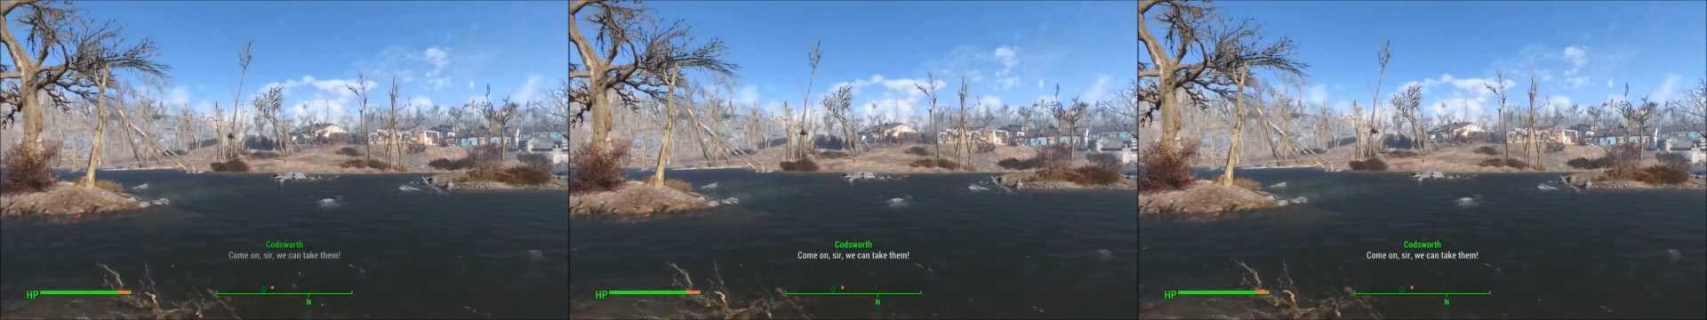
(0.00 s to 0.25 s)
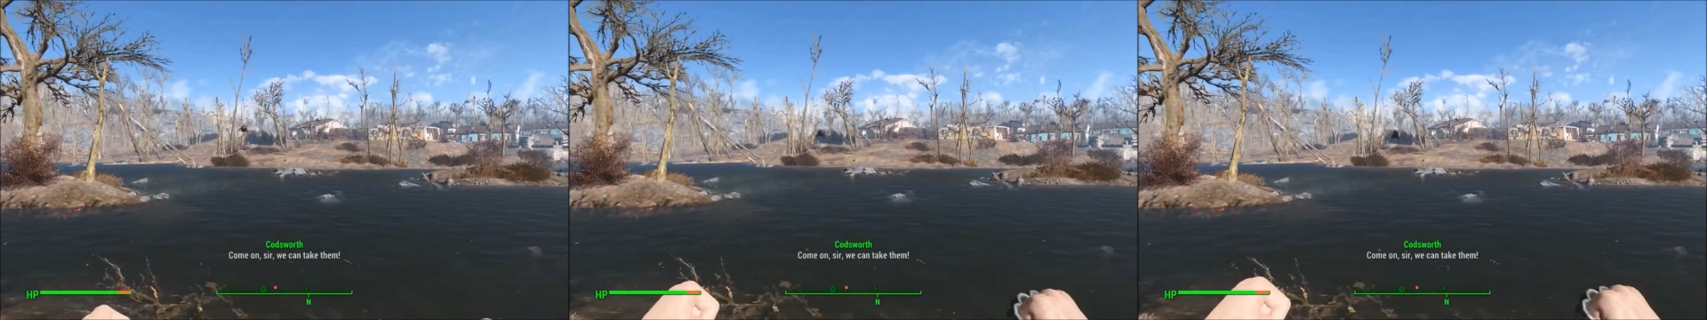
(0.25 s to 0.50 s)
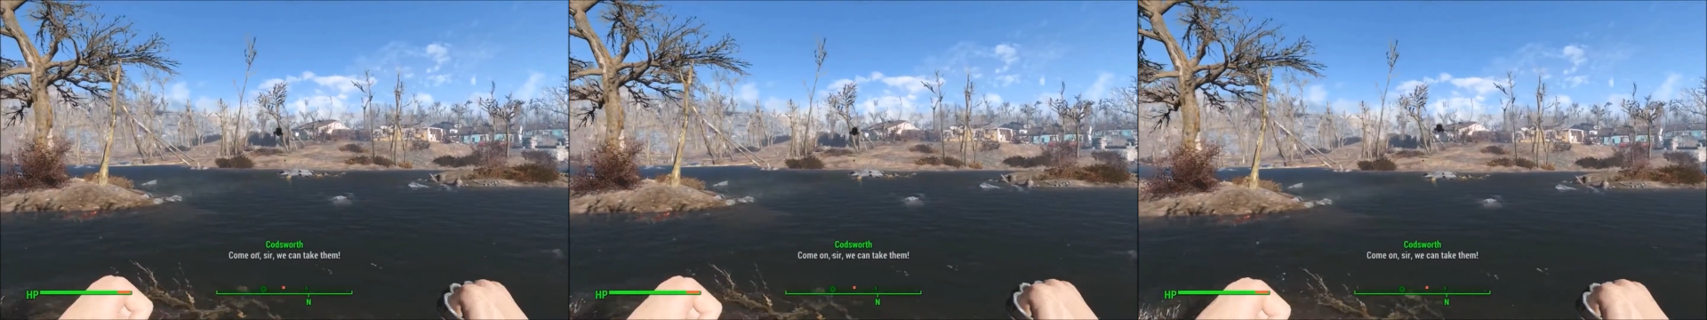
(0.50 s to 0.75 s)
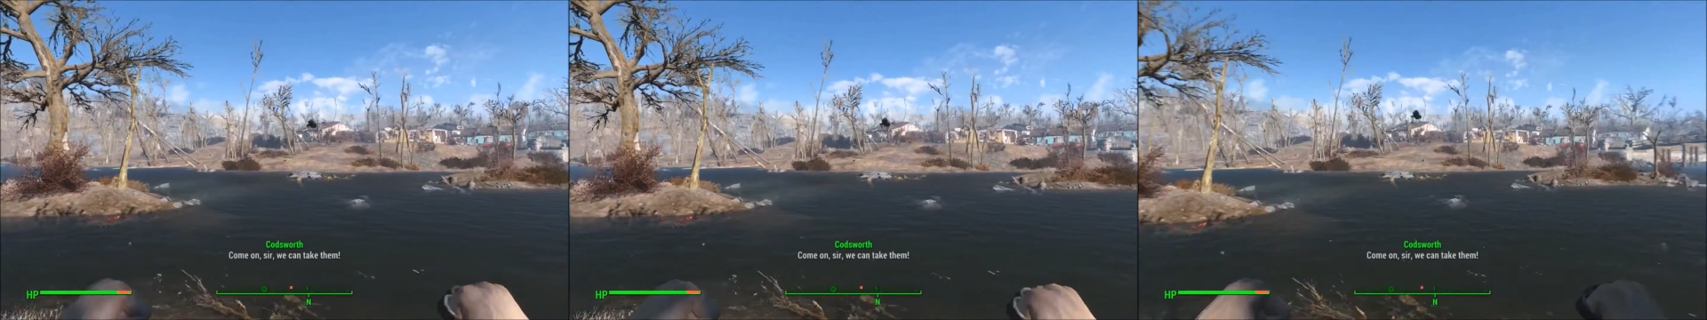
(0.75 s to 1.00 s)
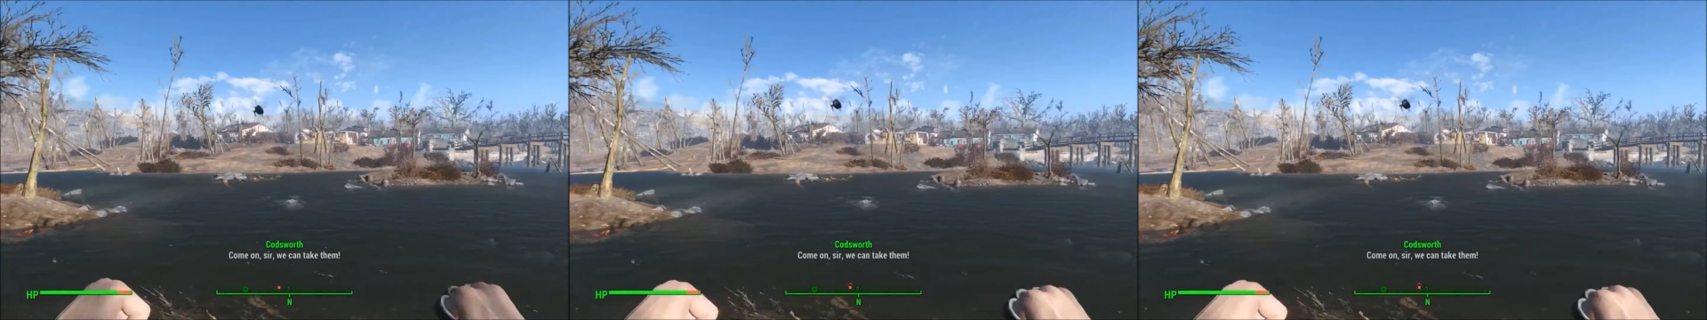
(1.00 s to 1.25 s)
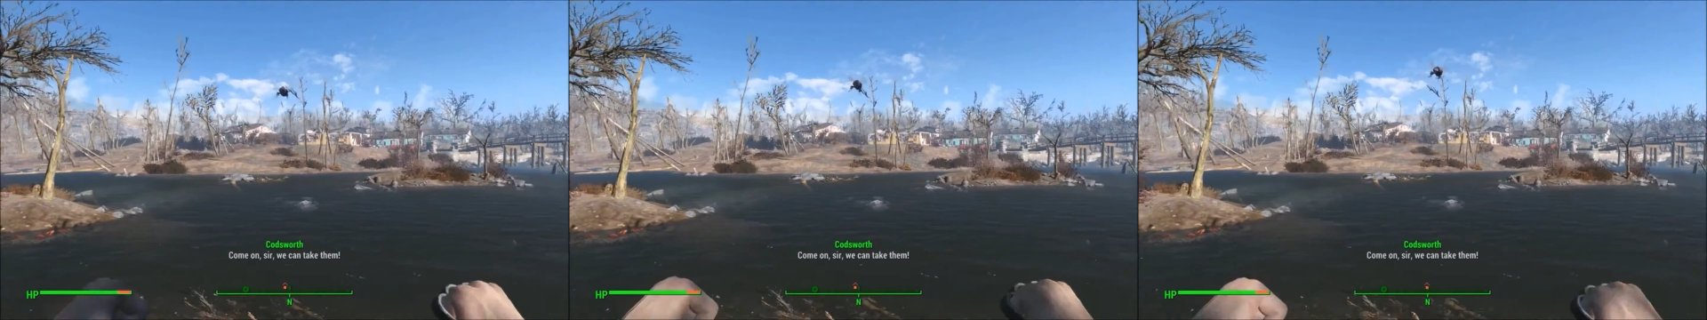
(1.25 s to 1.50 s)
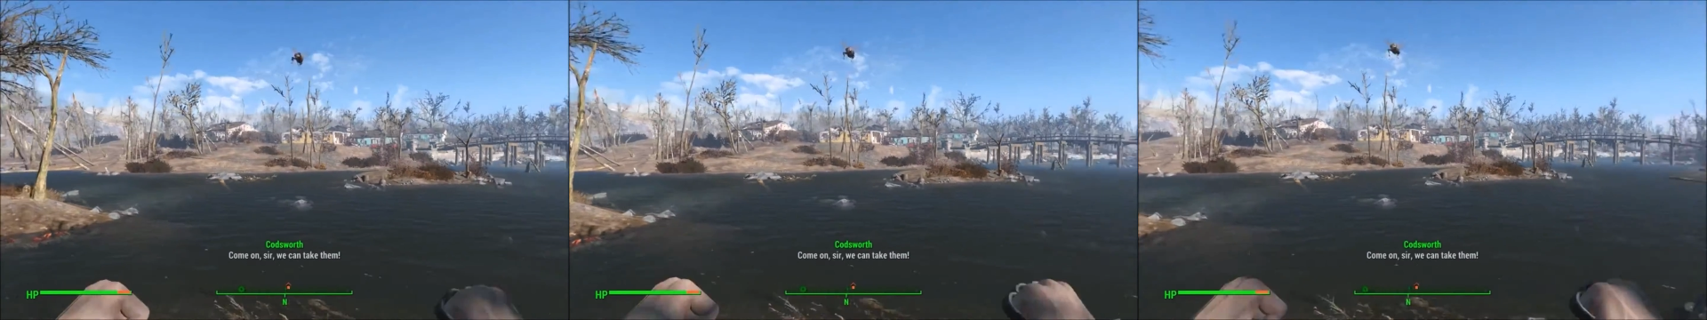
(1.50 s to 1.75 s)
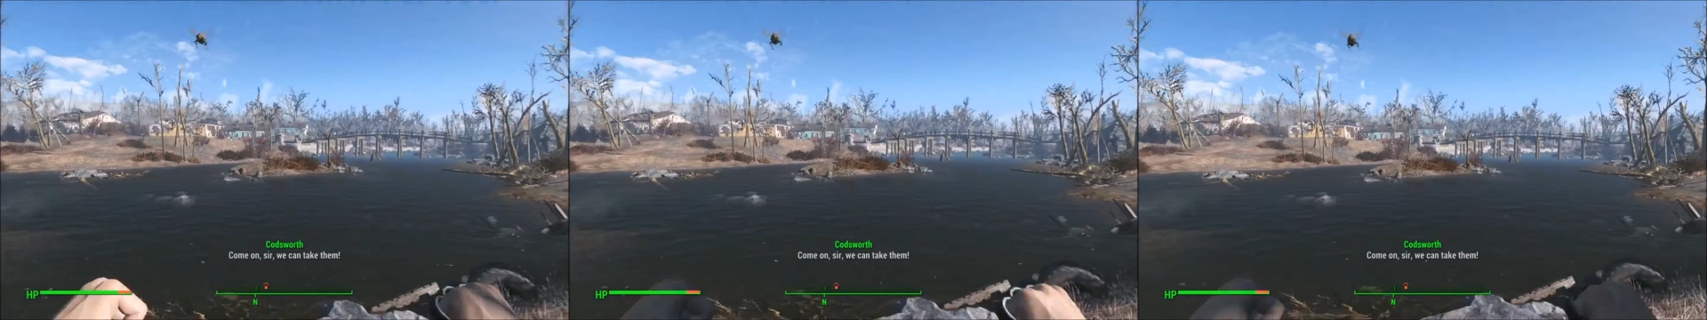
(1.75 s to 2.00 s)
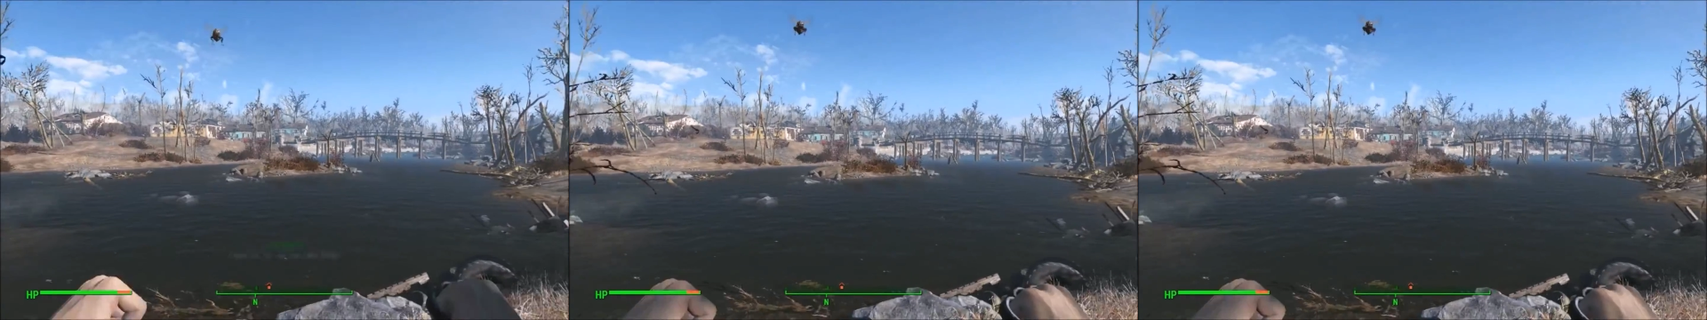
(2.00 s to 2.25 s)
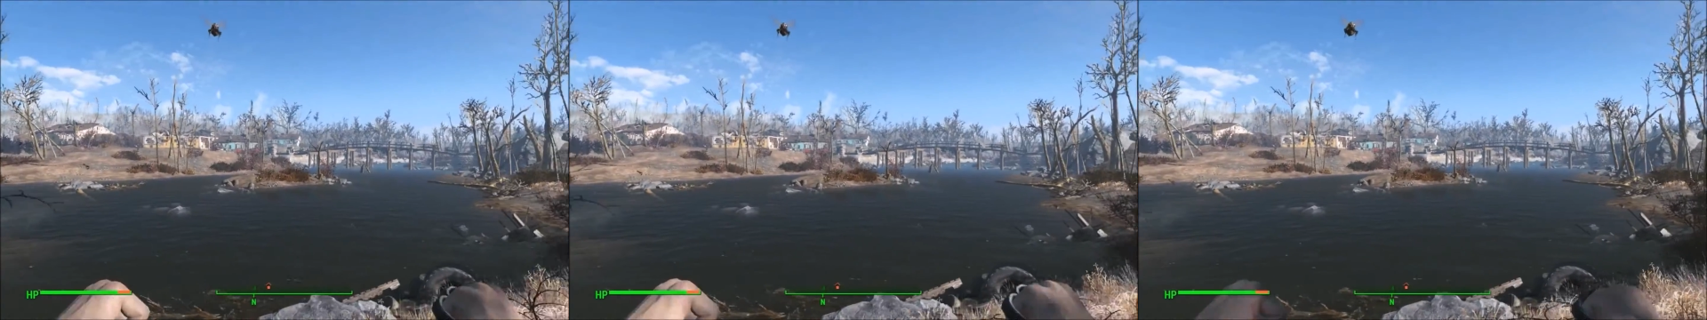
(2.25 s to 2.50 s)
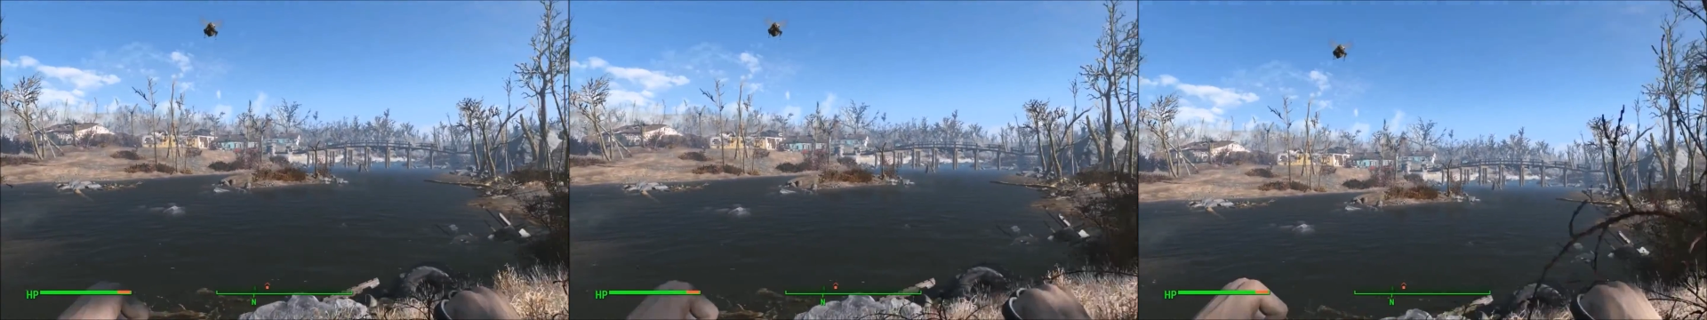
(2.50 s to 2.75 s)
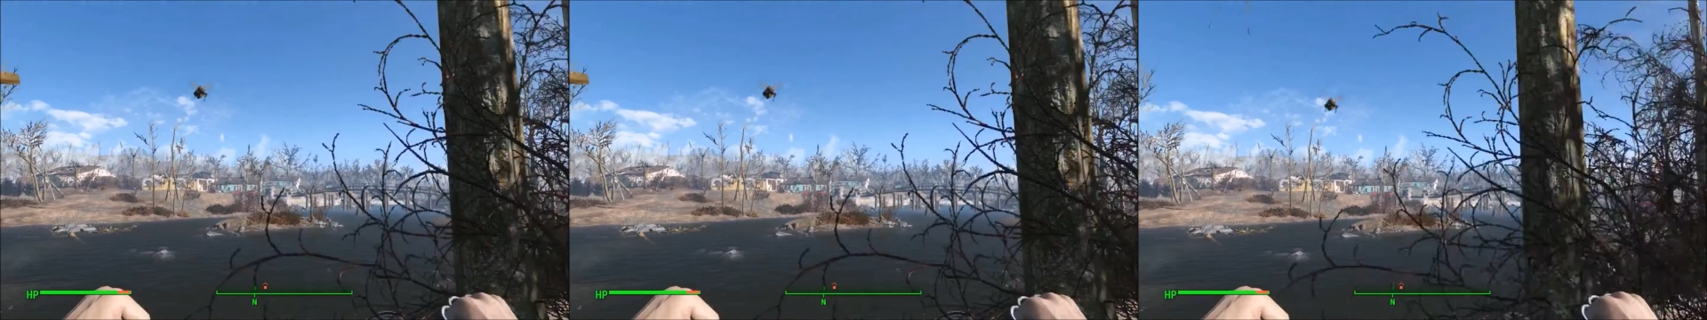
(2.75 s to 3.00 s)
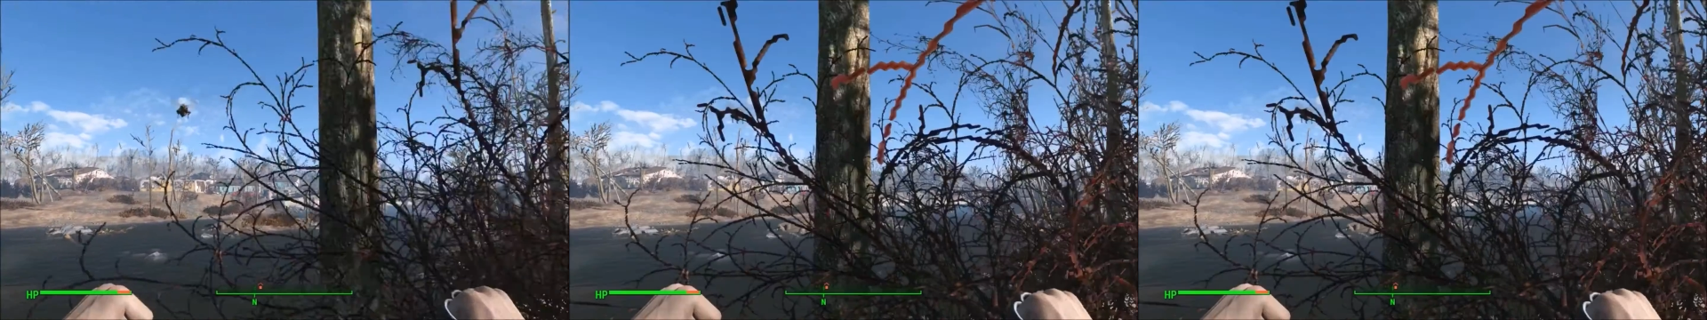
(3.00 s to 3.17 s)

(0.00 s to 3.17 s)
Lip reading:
No face is visible, so there are no lips to read.